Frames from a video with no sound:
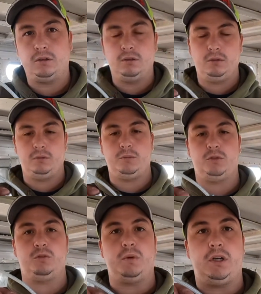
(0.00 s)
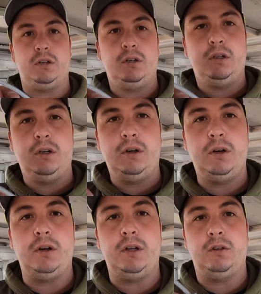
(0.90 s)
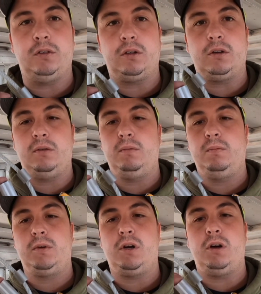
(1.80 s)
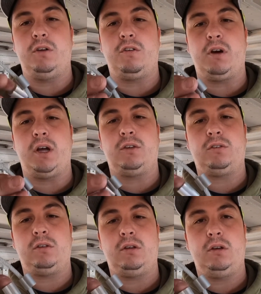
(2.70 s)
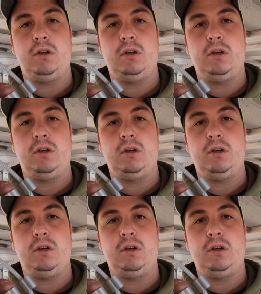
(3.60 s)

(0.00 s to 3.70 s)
I'll use my hoodie as a contrast.